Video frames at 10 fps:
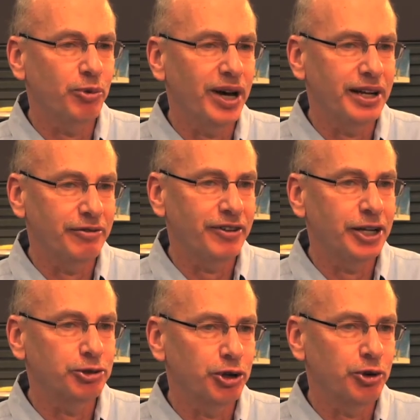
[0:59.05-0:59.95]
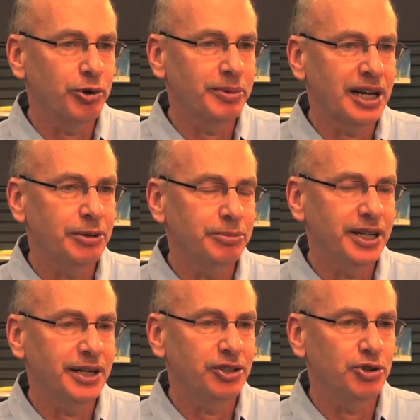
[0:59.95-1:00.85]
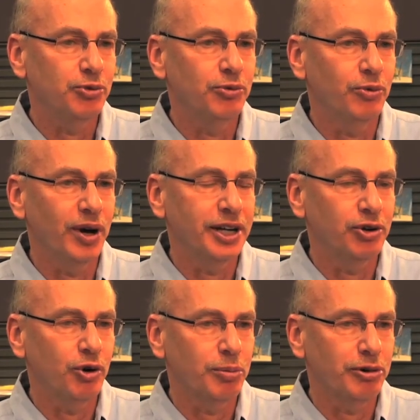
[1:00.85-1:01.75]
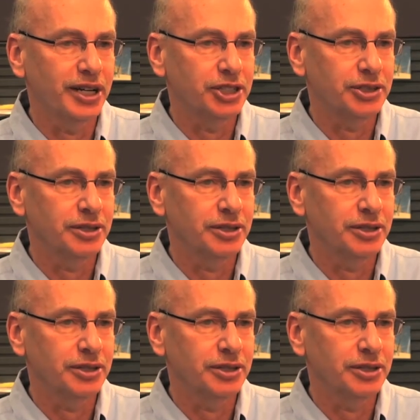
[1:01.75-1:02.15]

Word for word: Whiting Foundry Equipment Company to Whiting Corporation.